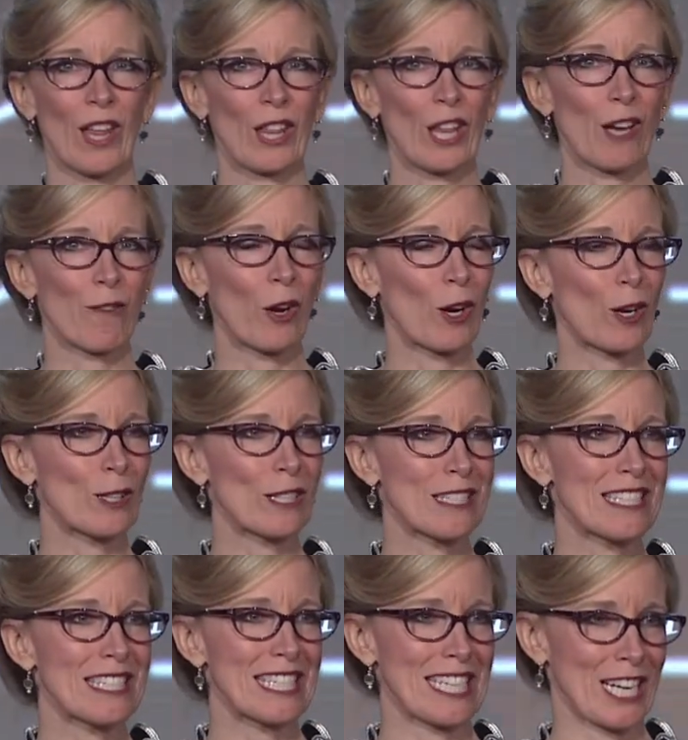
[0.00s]
They have earned the
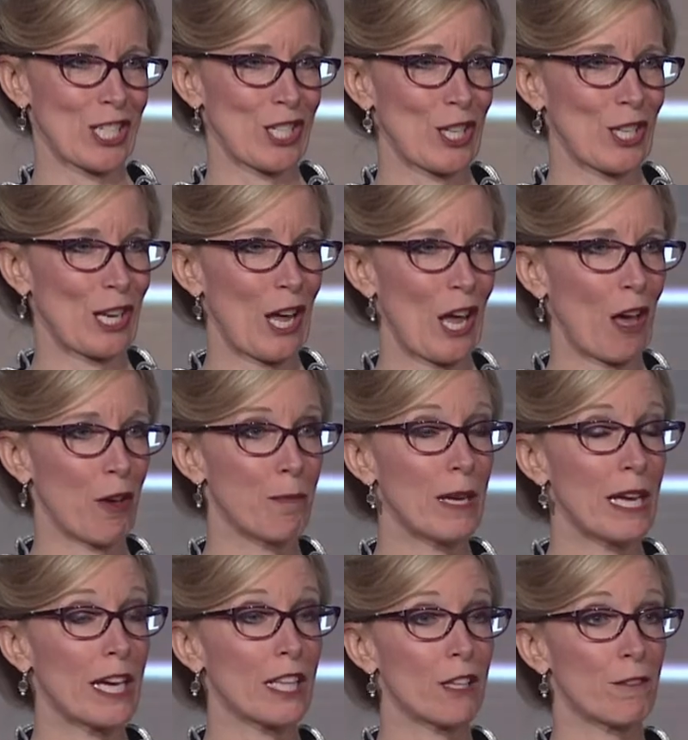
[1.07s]
distinction of
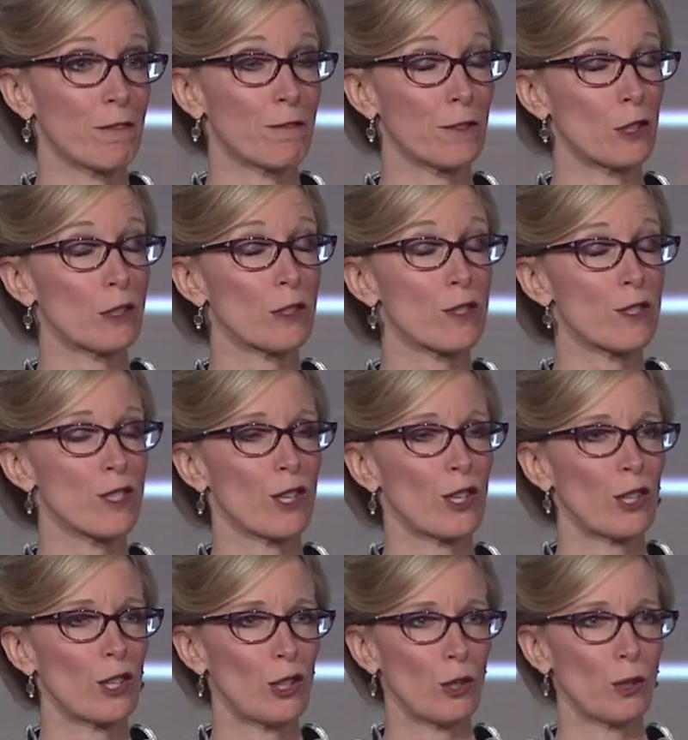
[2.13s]
being the first
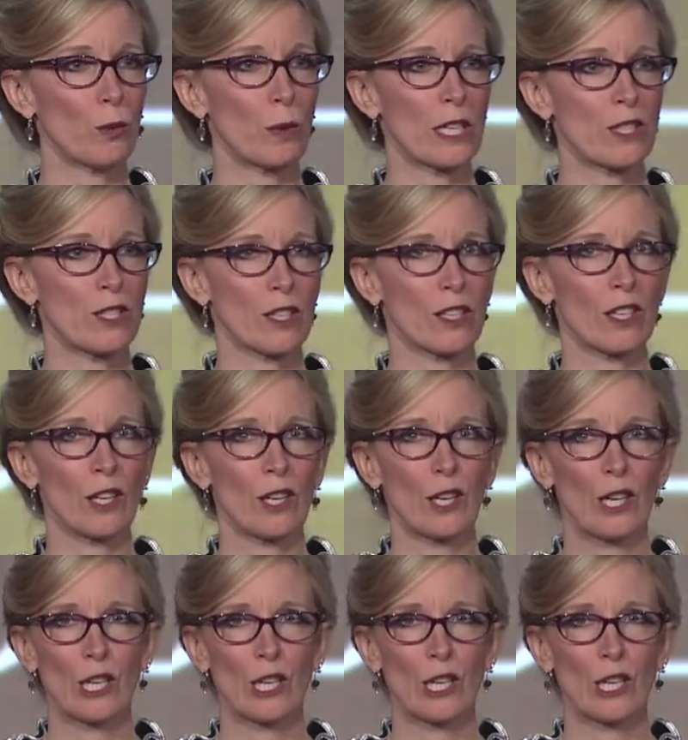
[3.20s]
new region